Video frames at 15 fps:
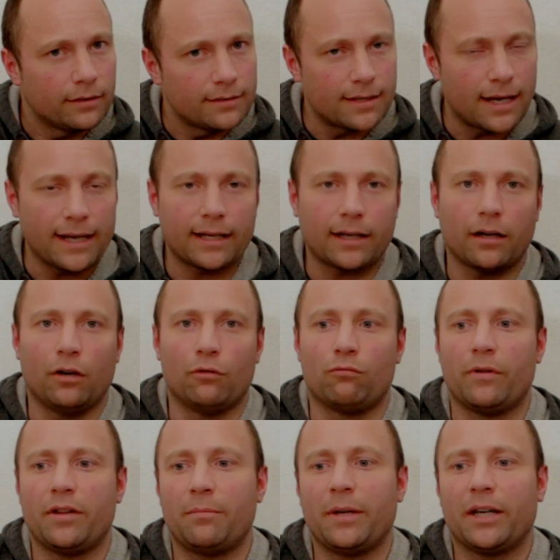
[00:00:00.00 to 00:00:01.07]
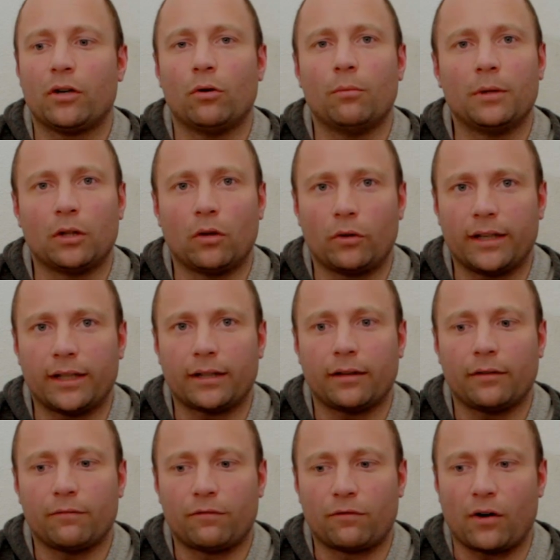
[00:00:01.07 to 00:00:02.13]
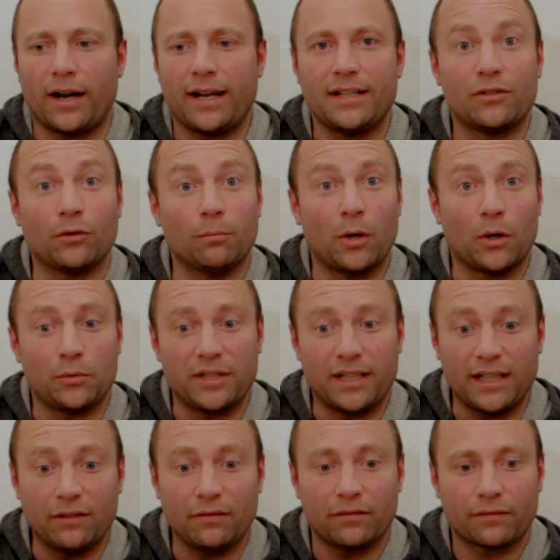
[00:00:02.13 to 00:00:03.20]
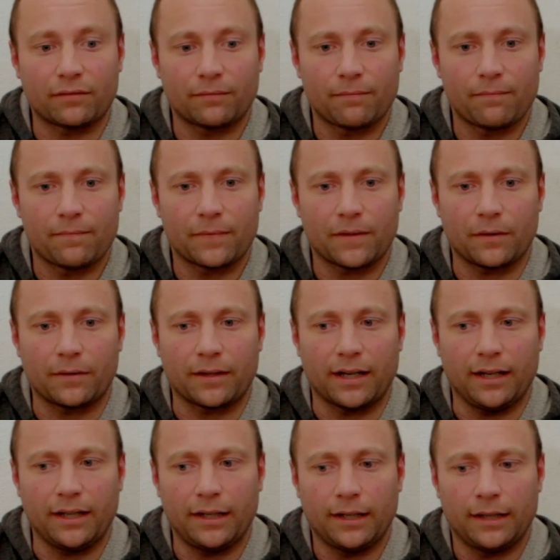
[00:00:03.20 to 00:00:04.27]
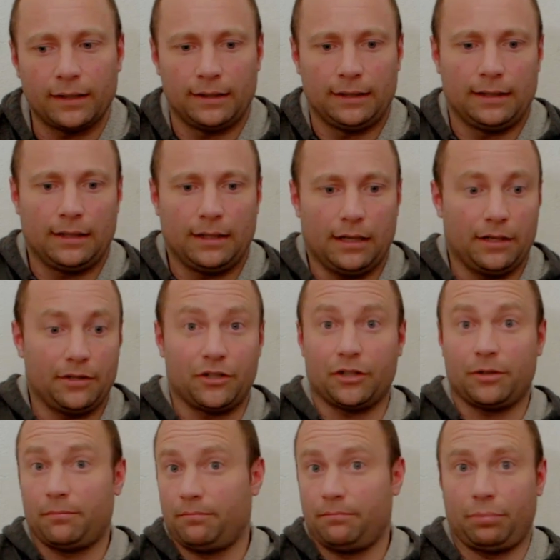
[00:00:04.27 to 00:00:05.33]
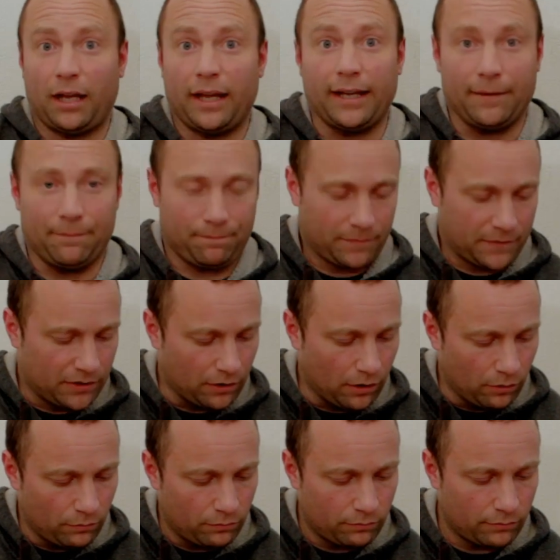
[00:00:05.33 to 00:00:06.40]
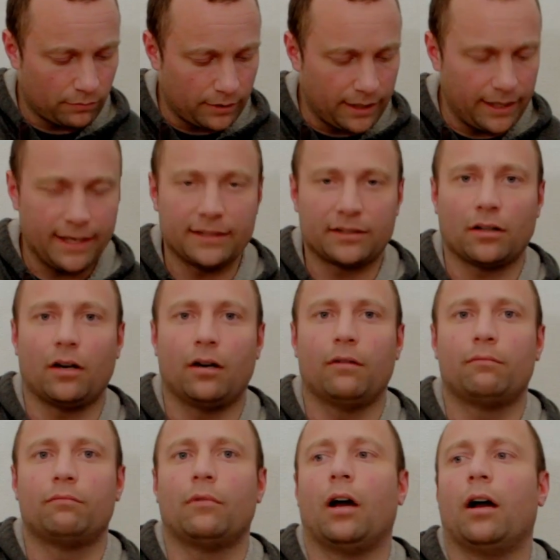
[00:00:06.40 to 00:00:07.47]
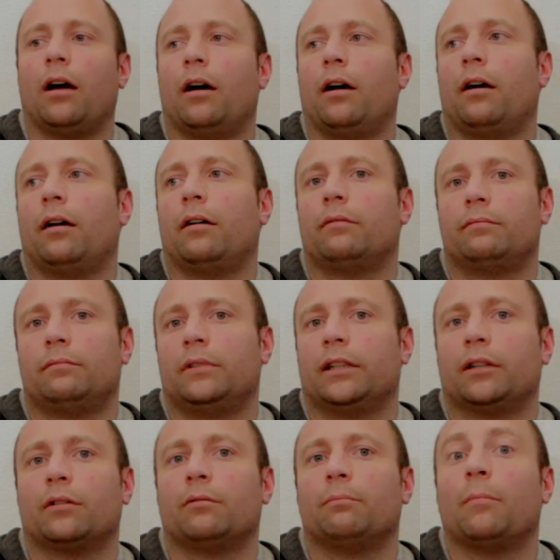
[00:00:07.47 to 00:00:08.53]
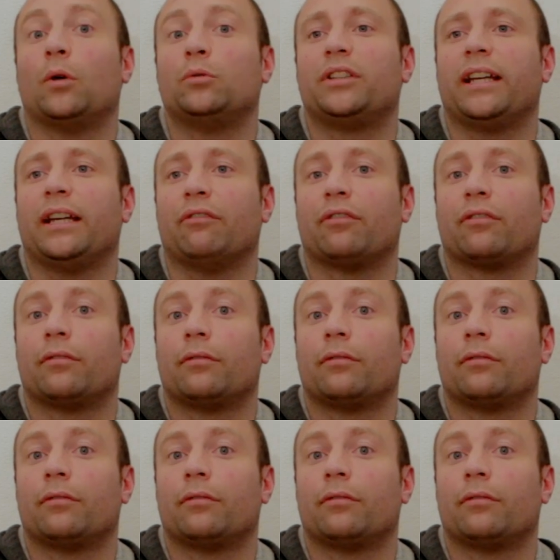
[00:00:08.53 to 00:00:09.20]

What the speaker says: take a rhythmic or melodic phrase or motif, okay, and just play it. So here's our little motif.